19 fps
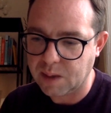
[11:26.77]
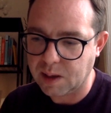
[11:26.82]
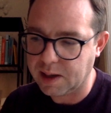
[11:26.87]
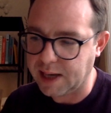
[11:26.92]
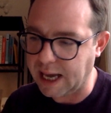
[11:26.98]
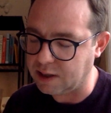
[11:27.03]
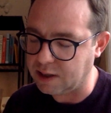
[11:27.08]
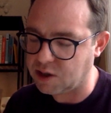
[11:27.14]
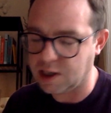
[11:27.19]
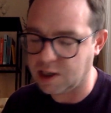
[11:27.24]

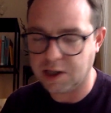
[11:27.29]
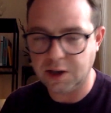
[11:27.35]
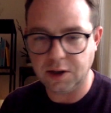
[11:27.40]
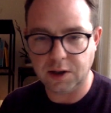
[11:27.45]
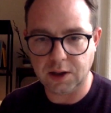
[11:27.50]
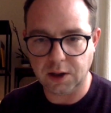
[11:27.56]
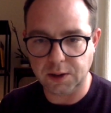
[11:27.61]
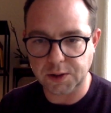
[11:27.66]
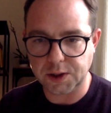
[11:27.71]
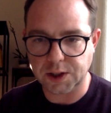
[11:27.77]
gets to the
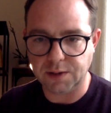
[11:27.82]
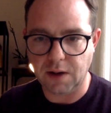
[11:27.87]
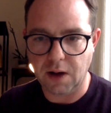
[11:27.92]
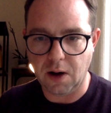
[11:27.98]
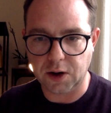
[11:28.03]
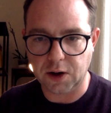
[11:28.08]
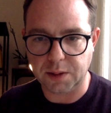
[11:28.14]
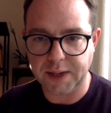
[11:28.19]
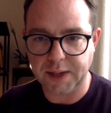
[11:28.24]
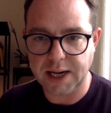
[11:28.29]
conclusion of
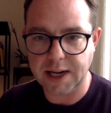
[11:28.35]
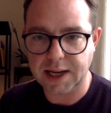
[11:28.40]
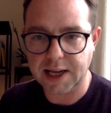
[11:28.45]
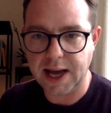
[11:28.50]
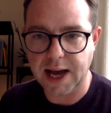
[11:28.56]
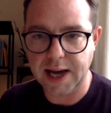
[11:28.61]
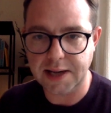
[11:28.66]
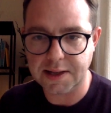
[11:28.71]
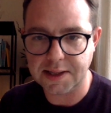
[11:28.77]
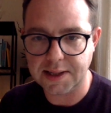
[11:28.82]
argument in a
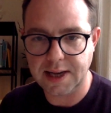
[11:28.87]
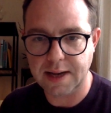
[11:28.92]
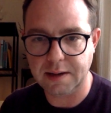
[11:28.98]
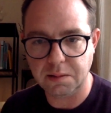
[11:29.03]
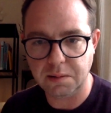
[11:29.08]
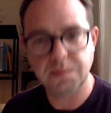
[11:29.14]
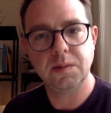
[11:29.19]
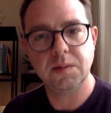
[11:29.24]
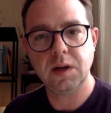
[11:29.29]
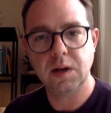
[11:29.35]
case and then
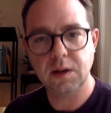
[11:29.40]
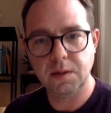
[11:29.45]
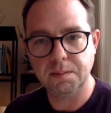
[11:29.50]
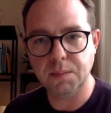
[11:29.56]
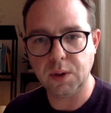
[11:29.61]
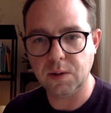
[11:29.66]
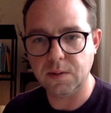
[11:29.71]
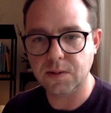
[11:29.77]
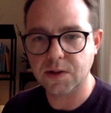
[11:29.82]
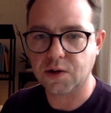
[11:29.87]

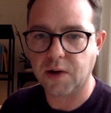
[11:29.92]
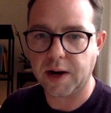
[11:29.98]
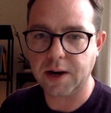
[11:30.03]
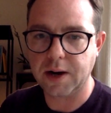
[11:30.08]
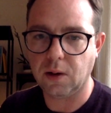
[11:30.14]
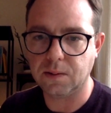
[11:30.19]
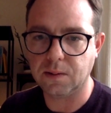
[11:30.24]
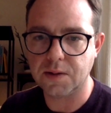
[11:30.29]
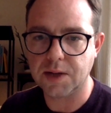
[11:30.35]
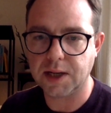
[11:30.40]
moves straight
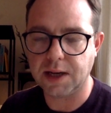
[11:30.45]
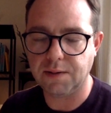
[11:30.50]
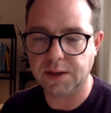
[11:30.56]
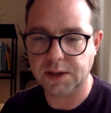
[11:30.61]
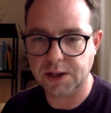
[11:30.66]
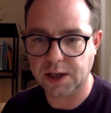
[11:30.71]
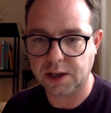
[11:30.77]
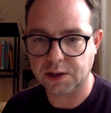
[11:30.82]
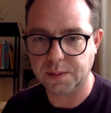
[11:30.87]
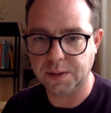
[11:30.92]
on to giving
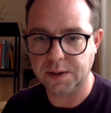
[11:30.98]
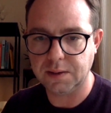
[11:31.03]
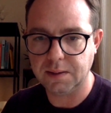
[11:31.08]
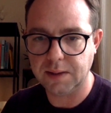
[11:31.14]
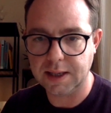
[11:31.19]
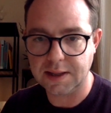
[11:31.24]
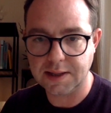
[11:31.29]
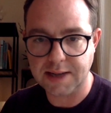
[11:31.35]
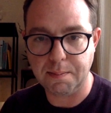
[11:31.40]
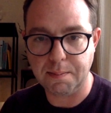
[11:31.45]
judgment
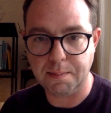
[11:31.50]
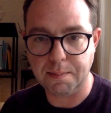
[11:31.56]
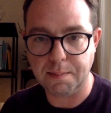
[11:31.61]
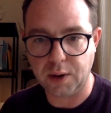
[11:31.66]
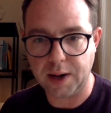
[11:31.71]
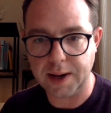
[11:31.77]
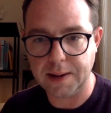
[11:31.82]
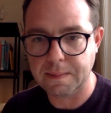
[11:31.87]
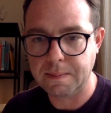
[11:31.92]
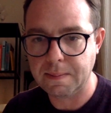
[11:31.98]

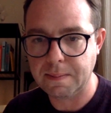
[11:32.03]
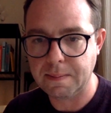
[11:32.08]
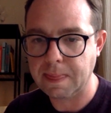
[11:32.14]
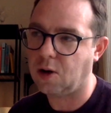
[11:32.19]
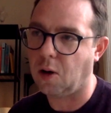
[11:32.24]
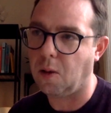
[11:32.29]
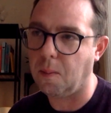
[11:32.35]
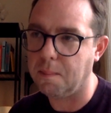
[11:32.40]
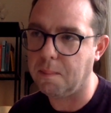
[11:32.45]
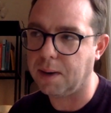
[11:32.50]
extempore.
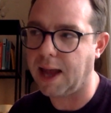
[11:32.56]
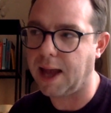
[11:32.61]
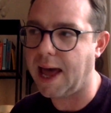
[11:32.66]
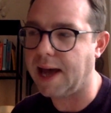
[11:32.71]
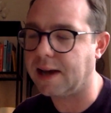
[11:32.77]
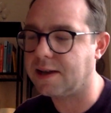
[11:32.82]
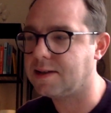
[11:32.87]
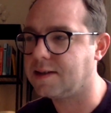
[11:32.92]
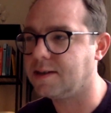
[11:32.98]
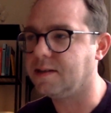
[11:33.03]

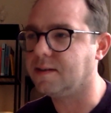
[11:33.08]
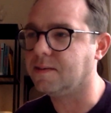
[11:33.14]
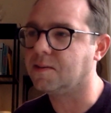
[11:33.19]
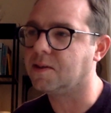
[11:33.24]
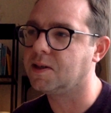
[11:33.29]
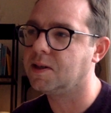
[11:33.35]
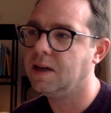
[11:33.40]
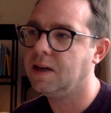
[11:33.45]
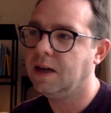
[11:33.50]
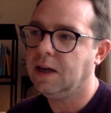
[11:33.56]
Complex,
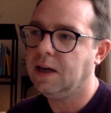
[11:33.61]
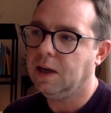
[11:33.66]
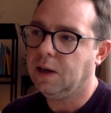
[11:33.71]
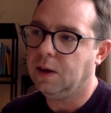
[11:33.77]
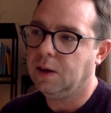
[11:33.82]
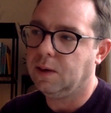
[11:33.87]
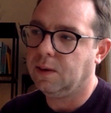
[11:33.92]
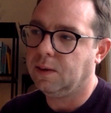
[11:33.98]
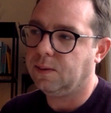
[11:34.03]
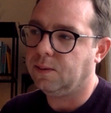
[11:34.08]
and
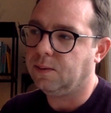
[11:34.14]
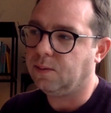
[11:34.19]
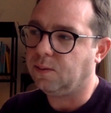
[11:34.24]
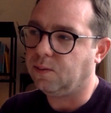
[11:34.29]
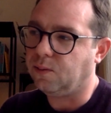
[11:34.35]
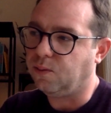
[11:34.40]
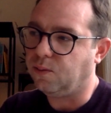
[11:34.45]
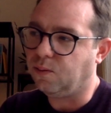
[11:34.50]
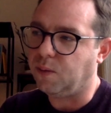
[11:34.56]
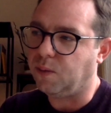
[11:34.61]

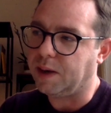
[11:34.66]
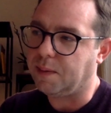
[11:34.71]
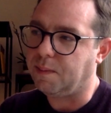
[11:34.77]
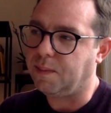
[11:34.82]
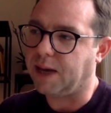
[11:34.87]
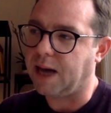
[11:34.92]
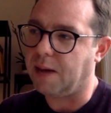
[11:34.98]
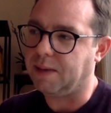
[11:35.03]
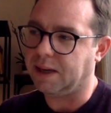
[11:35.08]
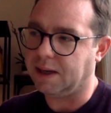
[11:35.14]
we're
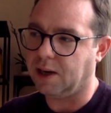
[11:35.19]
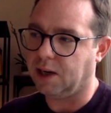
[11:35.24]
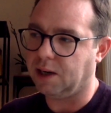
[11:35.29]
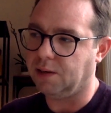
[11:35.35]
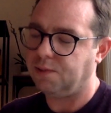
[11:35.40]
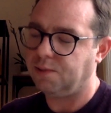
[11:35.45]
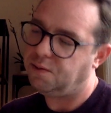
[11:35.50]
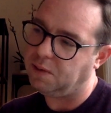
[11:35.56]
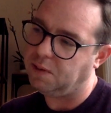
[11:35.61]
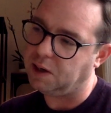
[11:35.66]
becoming kind
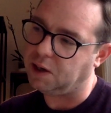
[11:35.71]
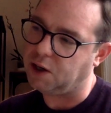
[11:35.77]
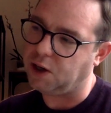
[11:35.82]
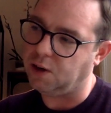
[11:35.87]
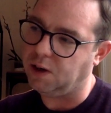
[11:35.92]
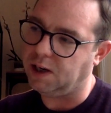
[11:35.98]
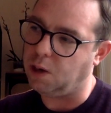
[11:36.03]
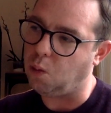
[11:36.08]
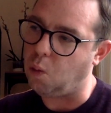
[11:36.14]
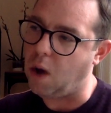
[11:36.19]
of
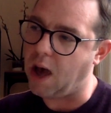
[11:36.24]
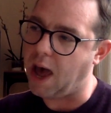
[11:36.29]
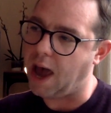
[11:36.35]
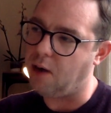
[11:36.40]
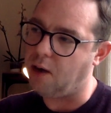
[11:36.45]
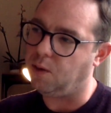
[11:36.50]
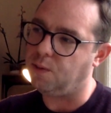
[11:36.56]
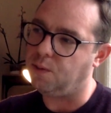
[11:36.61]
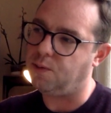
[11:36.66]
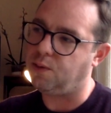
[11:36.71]
acutely
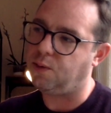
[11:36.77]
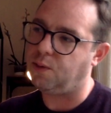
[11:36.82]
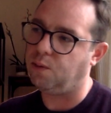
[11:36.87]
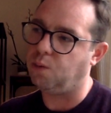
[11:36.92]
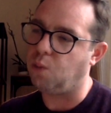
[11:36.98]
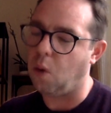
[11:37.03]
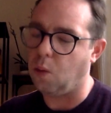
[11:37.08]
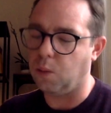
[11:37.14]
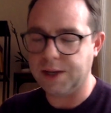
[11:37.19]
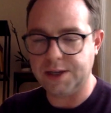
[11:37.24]
aware of
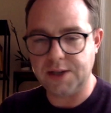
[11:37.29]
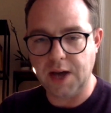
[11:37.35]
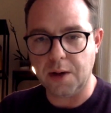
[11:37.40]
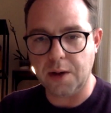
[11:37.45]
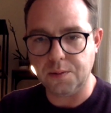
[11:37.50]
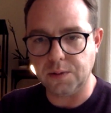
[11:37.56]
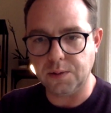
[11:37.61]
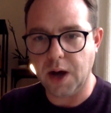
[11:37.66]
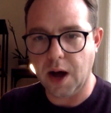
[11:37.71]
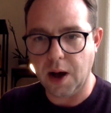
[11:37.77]
what we
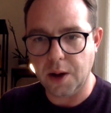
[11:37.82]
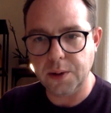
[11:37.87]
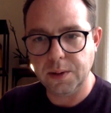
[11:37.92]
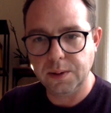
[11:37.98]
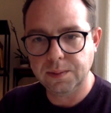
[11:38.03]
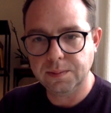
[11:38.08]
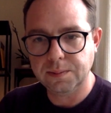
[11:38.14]
don't know,